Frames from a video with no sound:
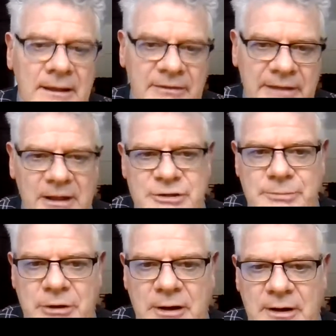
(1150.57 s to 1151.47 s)
The eligible
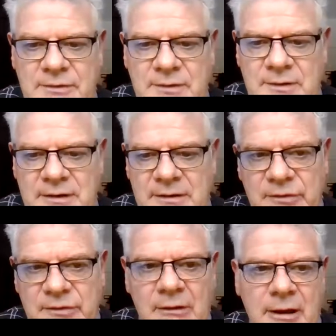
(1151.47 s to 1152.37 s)
costs that I
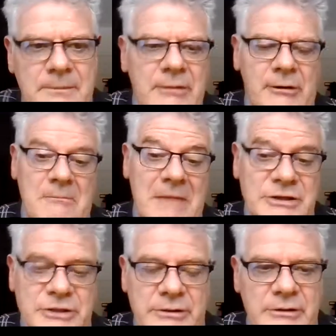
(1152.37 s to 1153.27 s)
described or
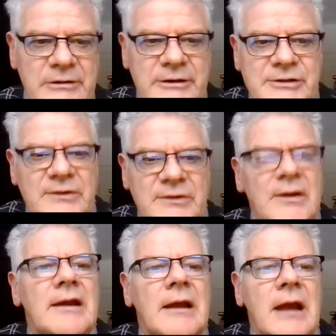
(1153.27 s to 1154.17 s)
mentioned earlier, I should
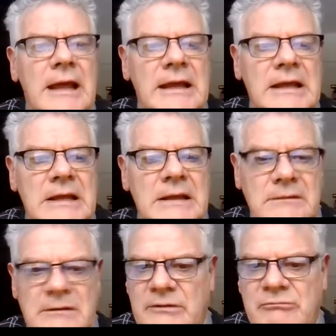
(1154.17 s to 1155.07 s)
say,
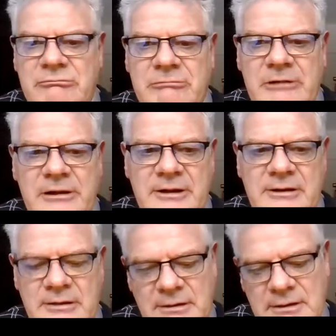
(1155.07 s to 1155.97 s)
is really